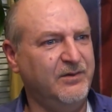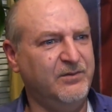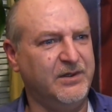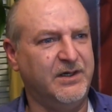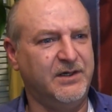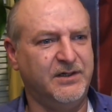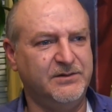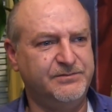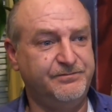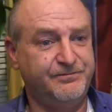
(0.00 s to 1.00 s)

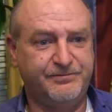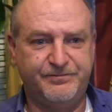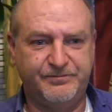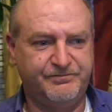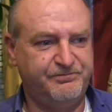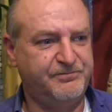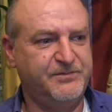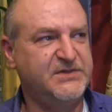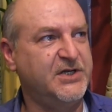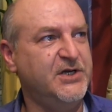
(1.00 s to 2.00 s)
Uh,
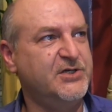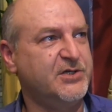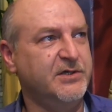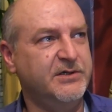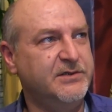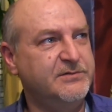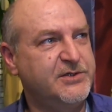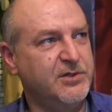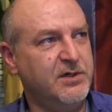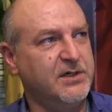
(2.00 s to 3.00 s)
T-shirt and
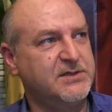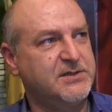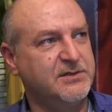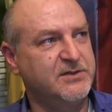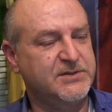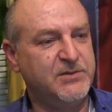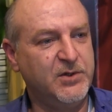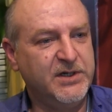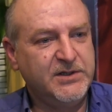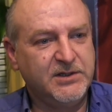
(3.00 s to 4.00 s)
shorts. I was
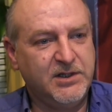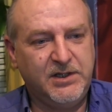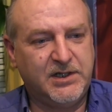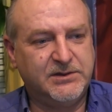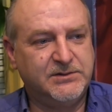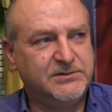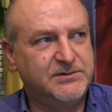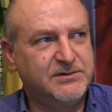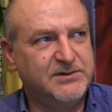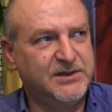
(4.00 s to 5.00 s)
mowing the lawn.
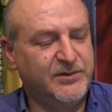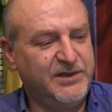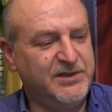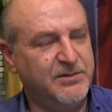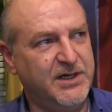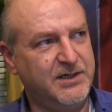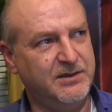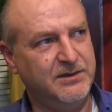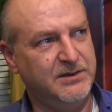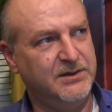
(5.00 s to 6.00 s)
Does that really matter?